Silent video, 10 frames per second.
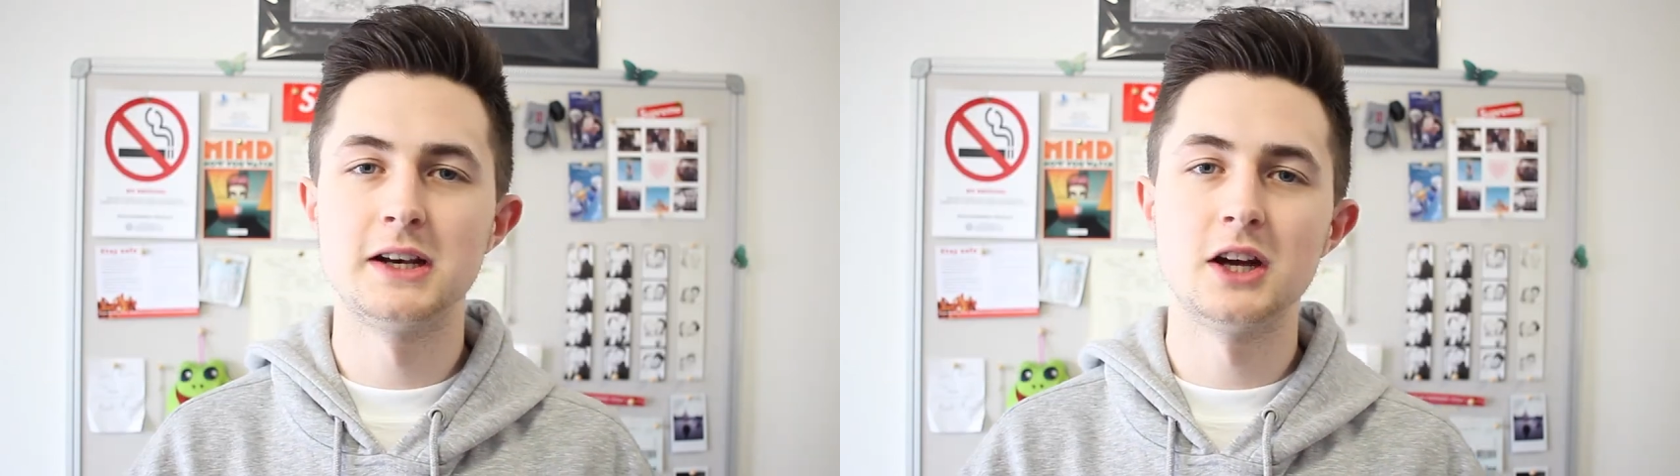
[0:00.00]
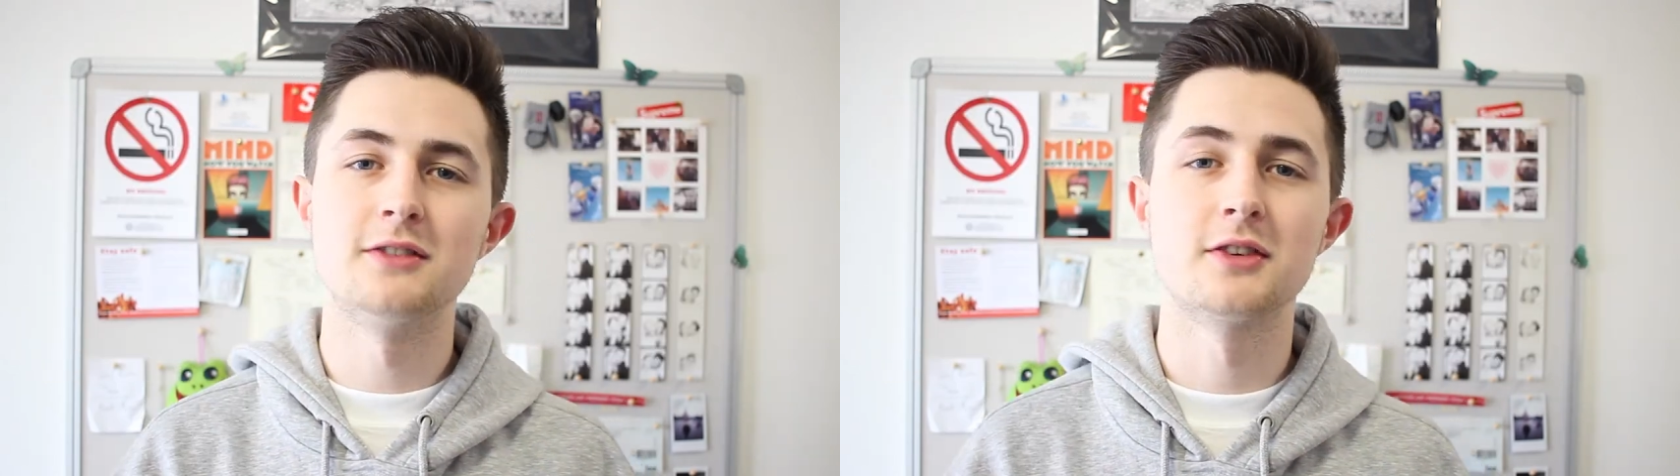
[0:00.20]

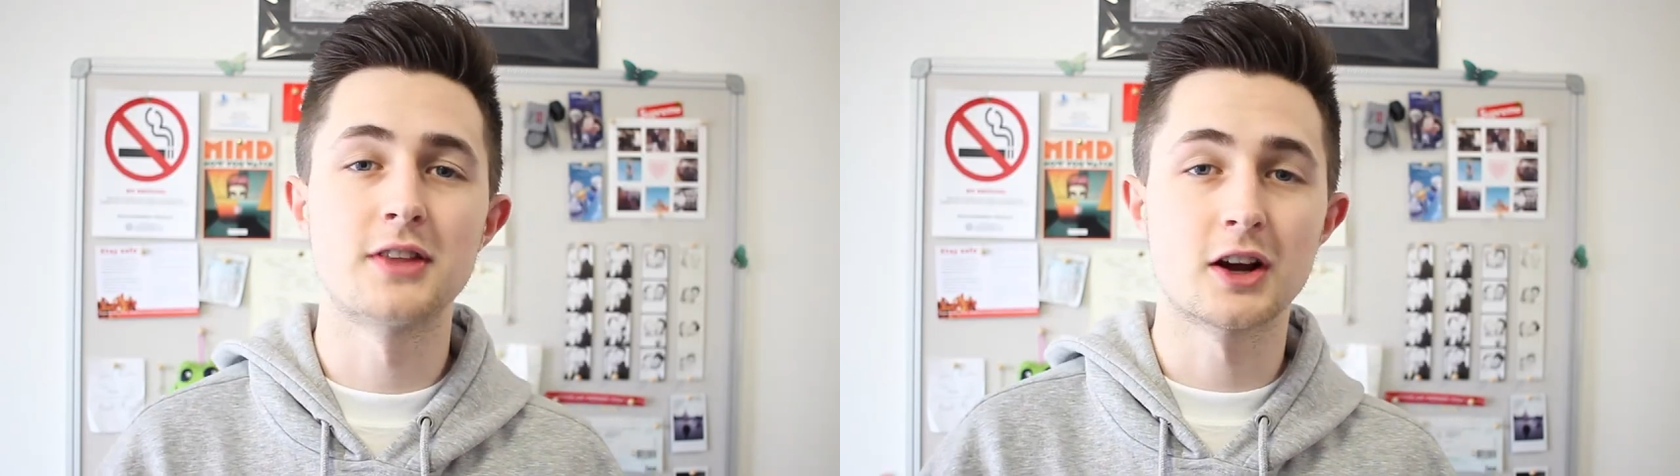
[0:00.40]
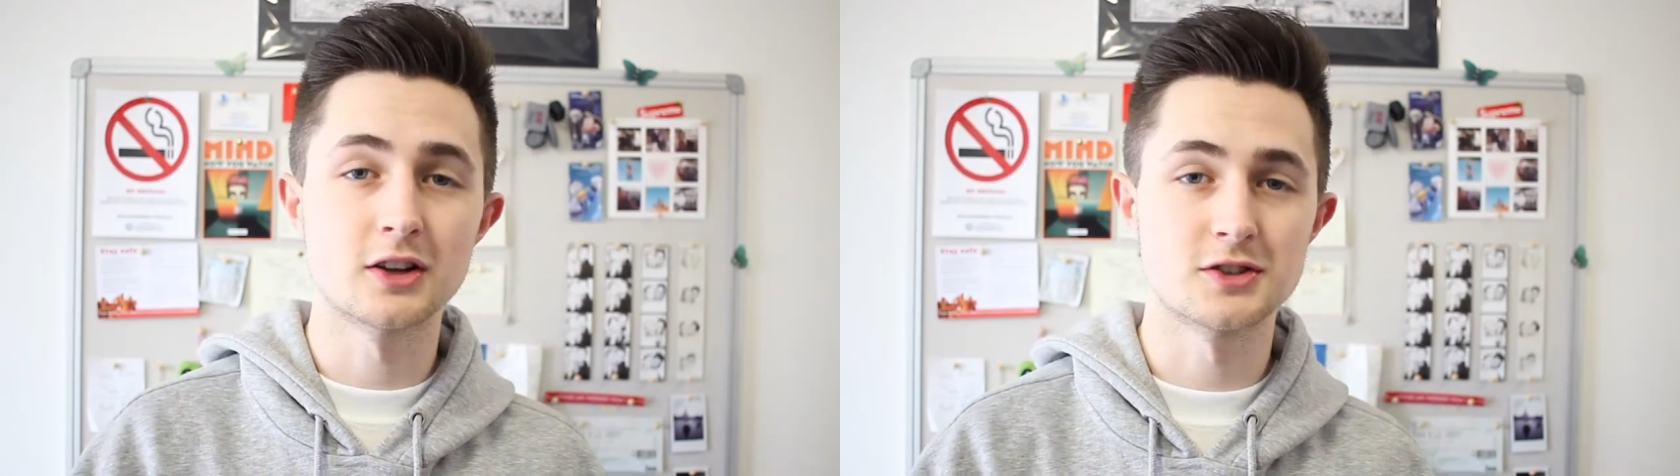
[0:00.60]
Many other
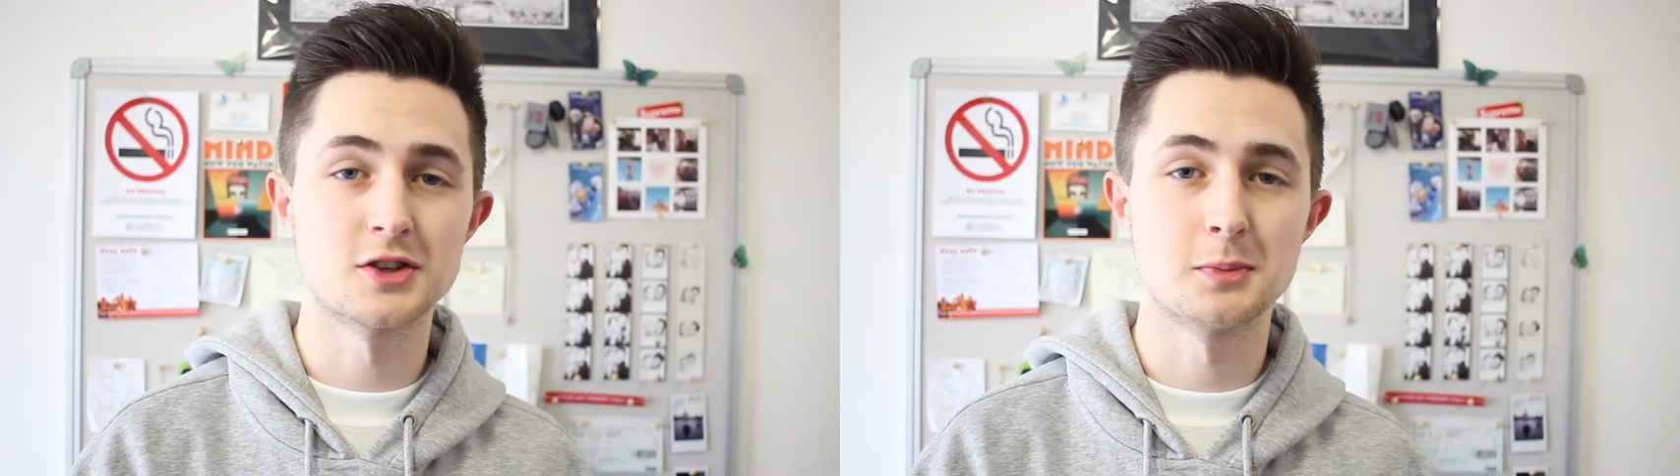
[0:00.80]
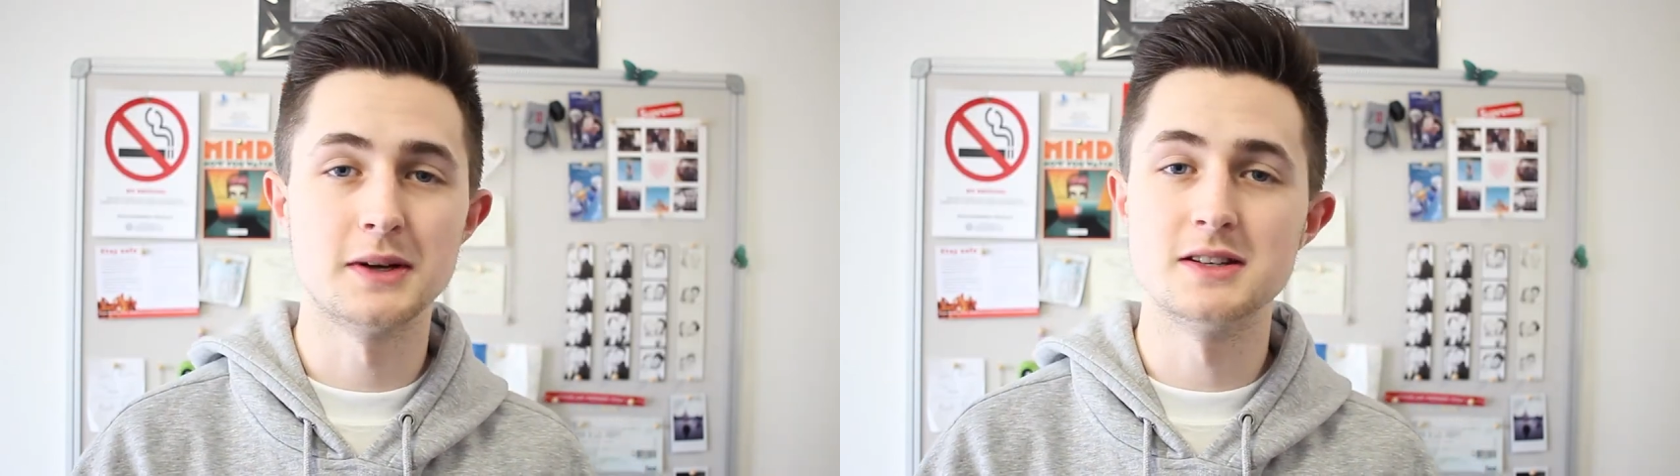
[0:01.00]
of their cut and
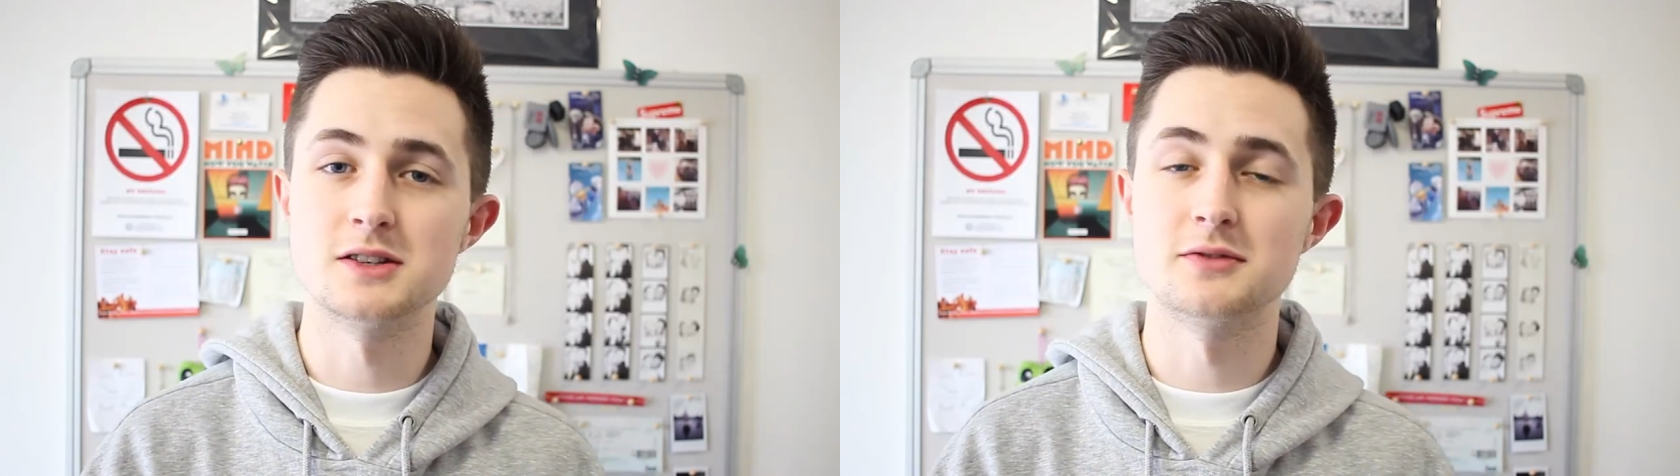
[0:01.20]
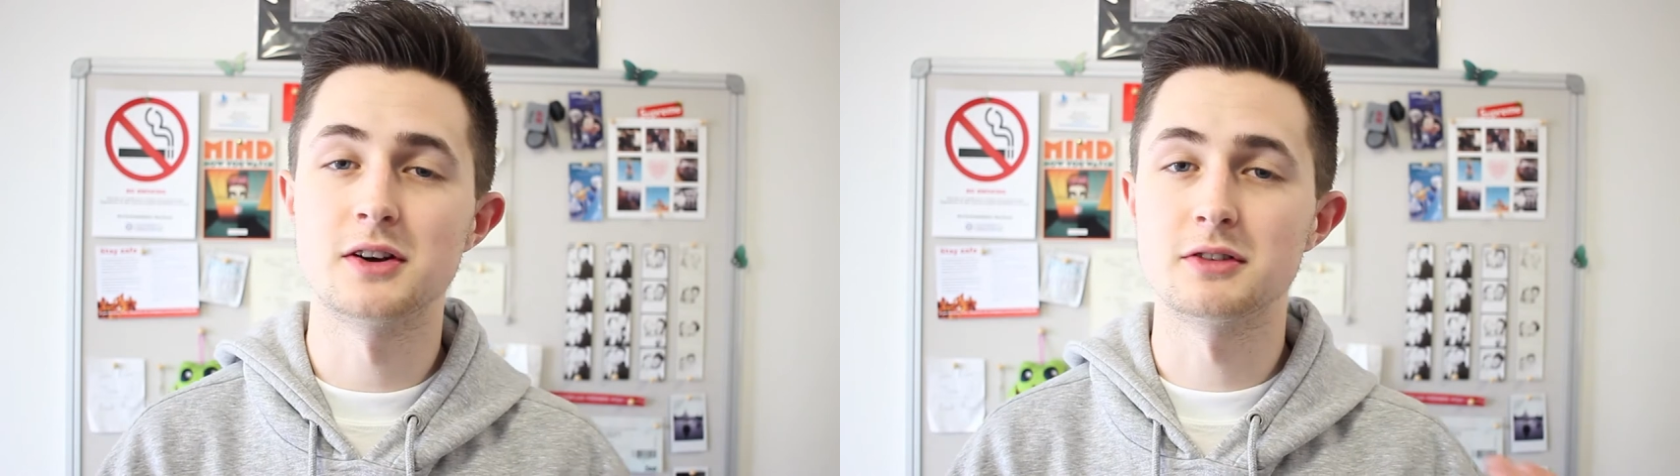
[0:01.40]
sew
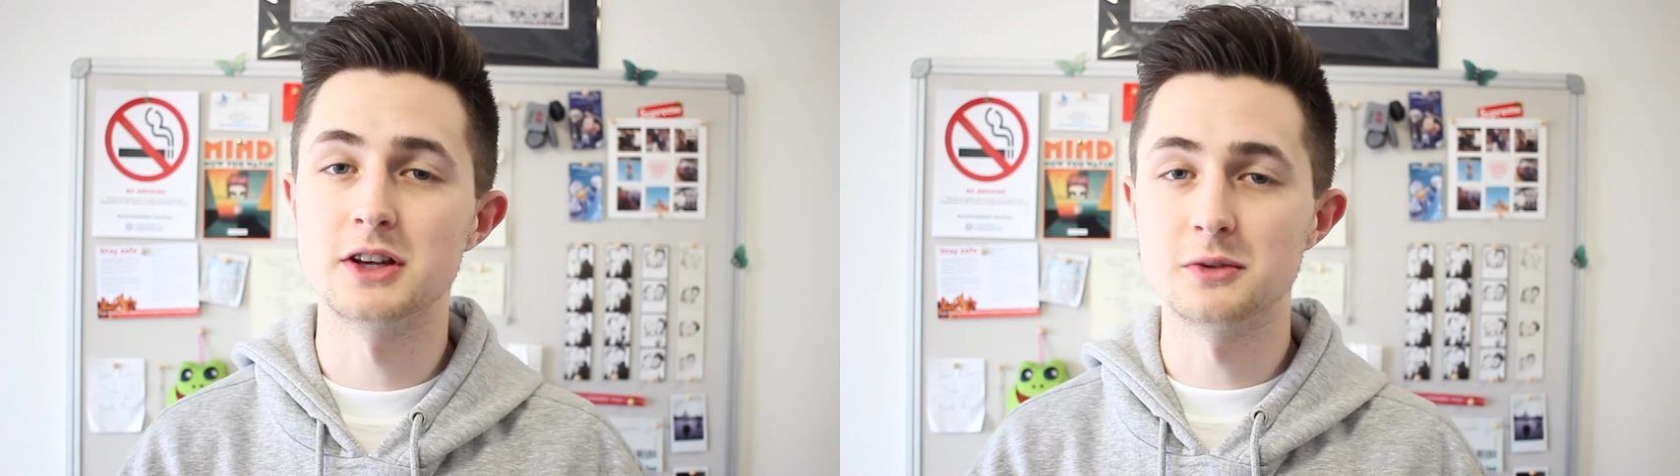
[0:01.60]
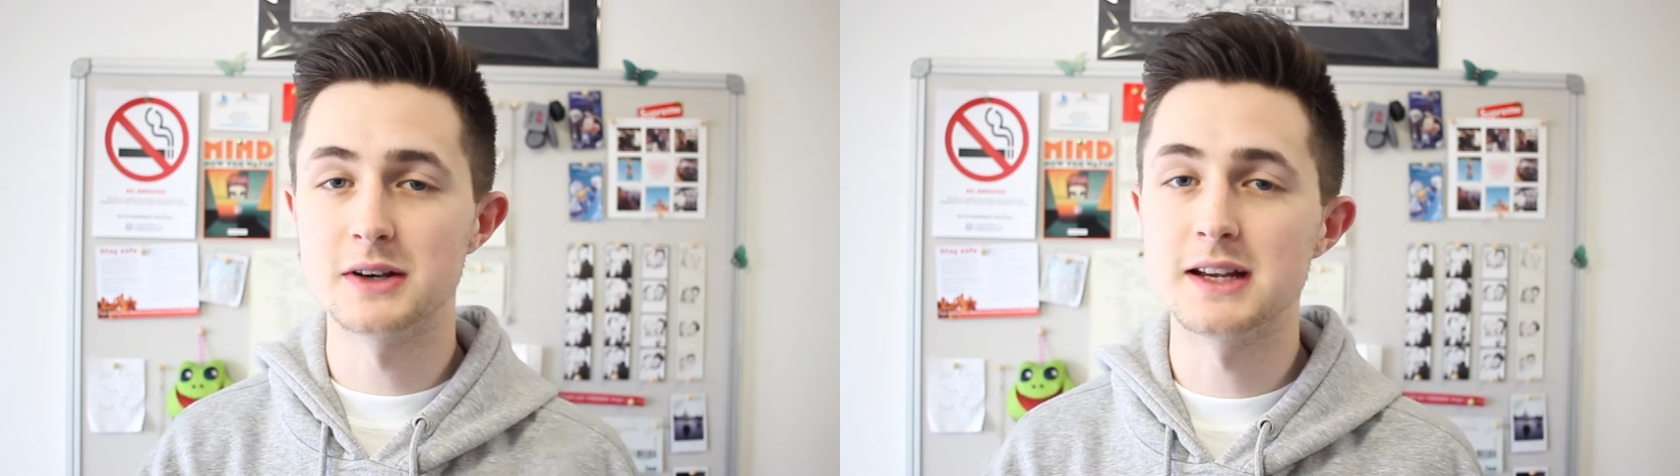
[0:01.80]
pieces are
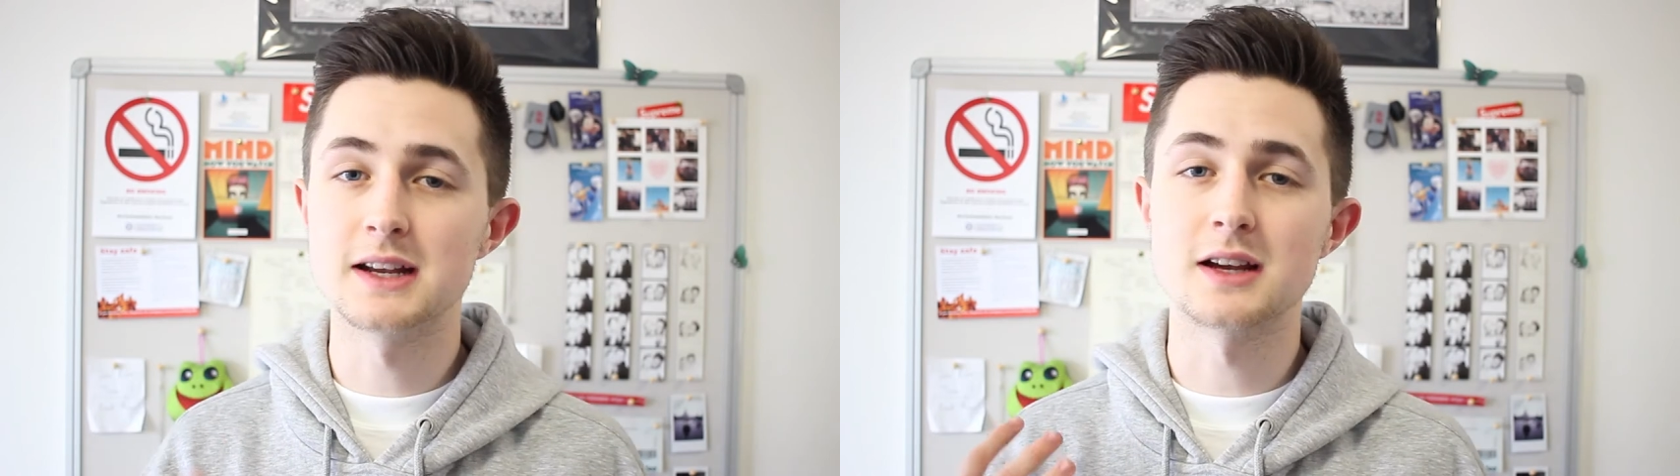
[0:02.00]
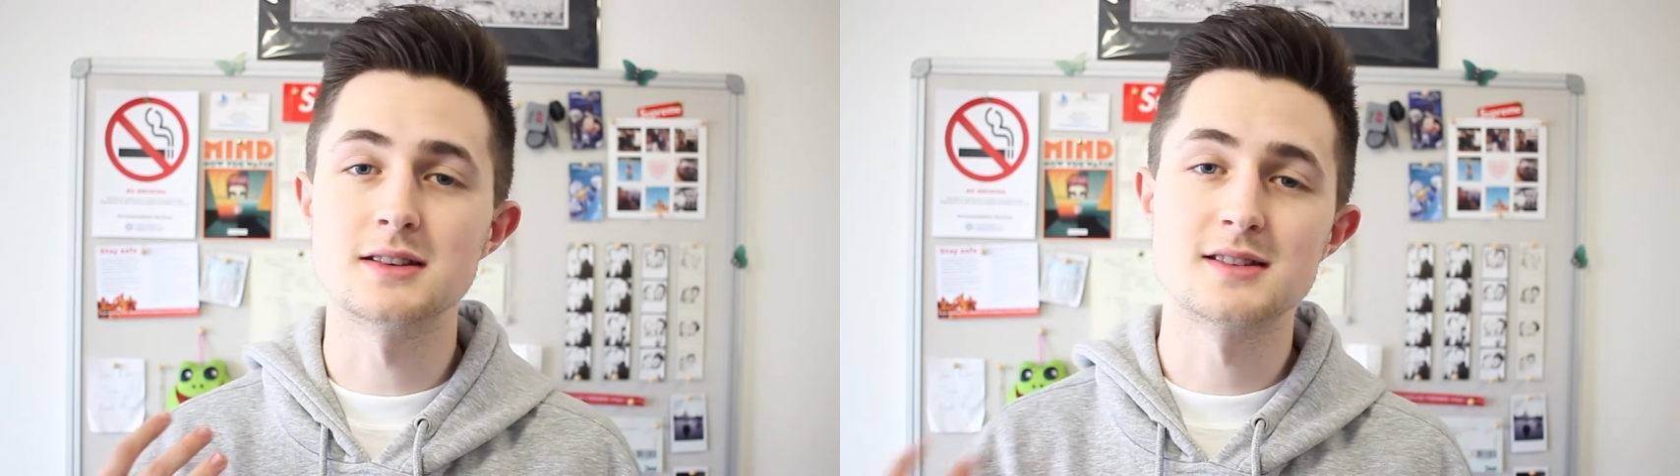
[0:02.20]
very
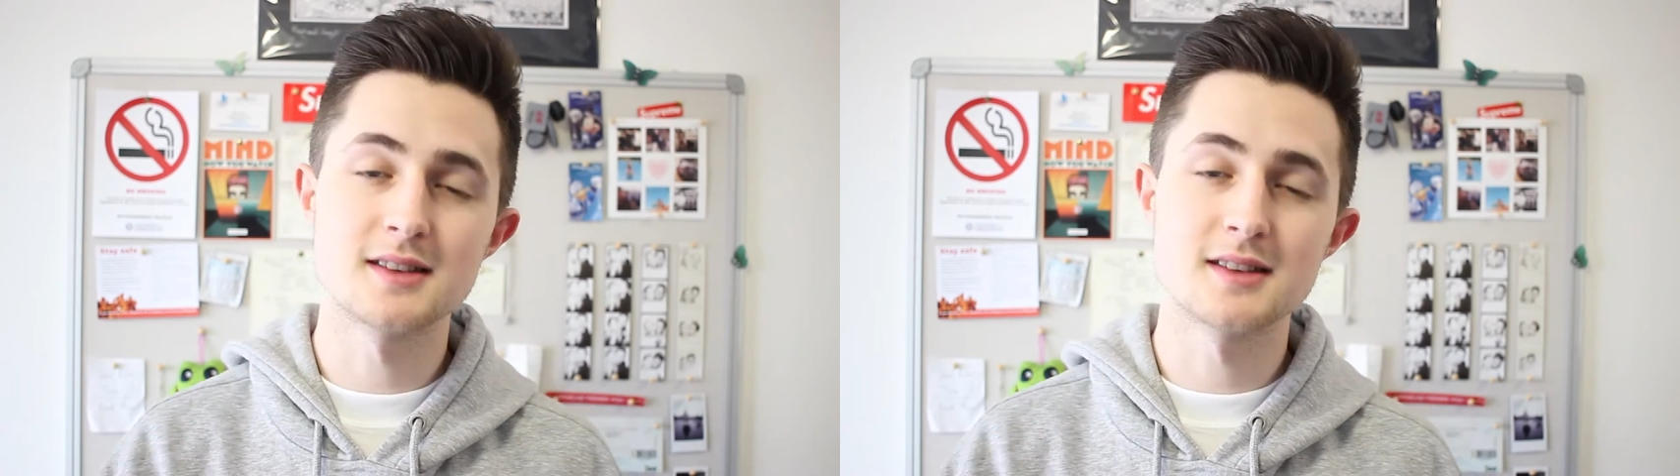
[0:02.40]
unique and